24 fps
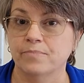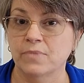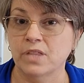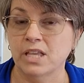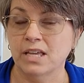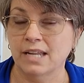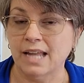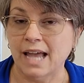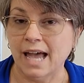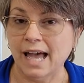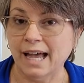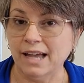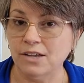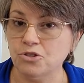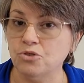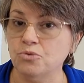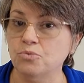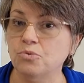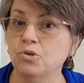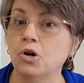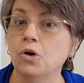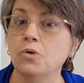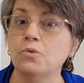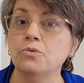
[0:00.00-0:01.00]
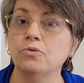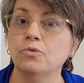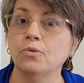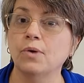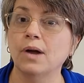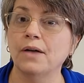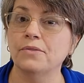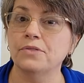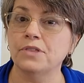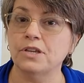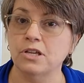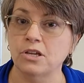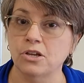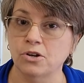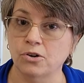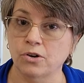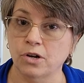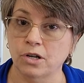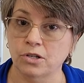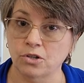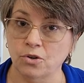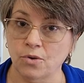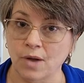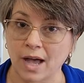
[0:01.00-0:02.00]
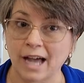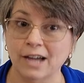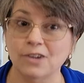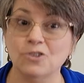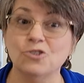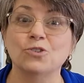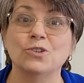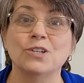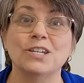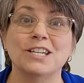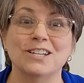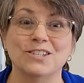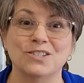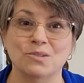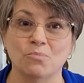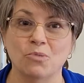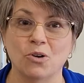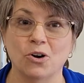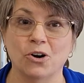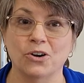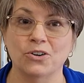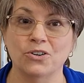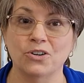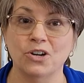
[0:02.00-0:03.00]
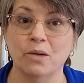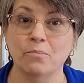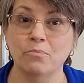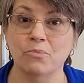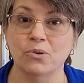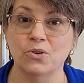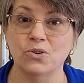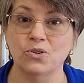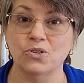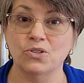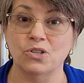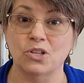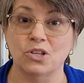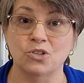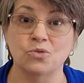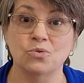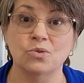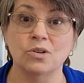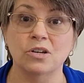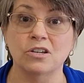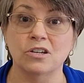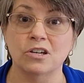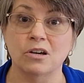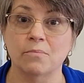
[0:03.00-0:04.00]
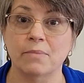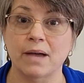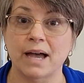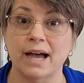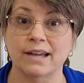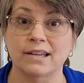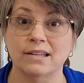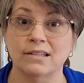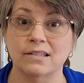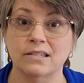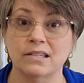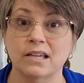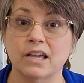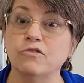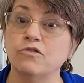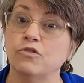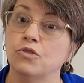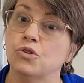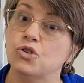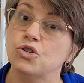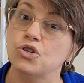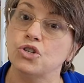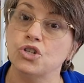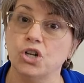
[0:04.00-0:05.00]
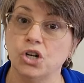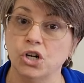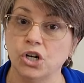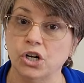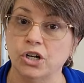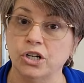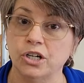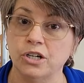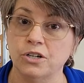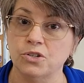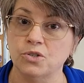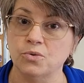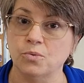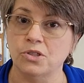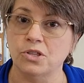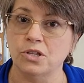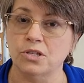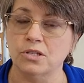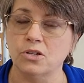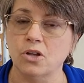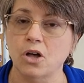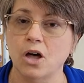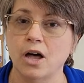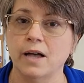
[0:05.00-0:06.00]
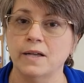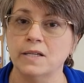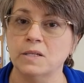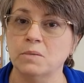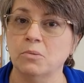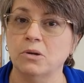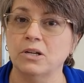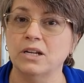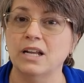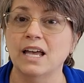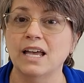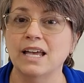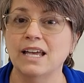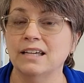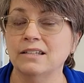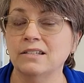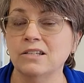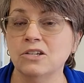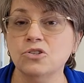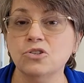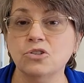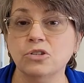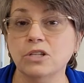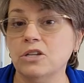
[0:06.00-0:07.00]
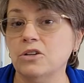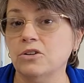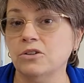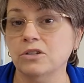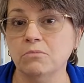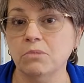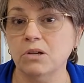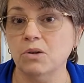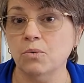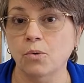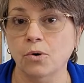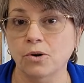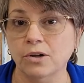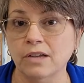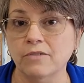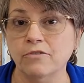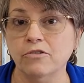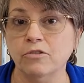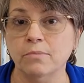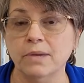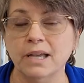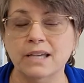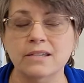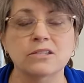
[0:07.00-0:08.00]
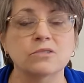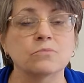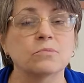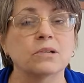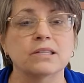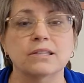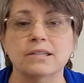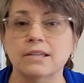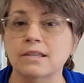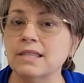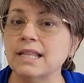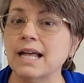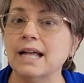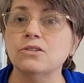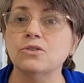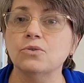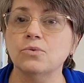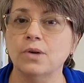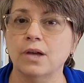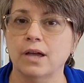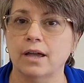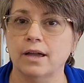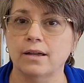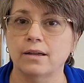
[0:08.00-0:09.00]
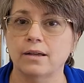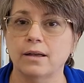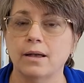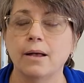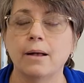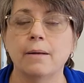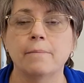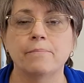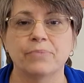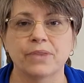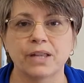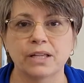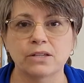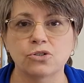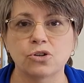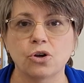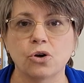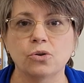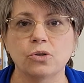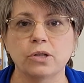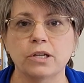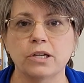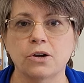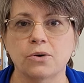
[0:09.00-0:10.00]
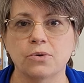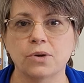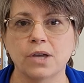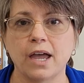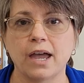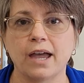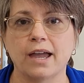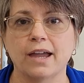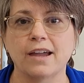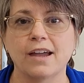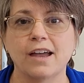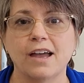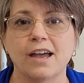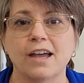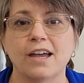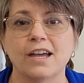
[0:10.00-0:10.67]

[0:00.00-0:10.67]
Then as you go throughout the year and you actually get some hard numbers, then you can come back and say, for sure, here's what this costs. But initially, you're going to be working from estimates, and that's okay. That's totally okay.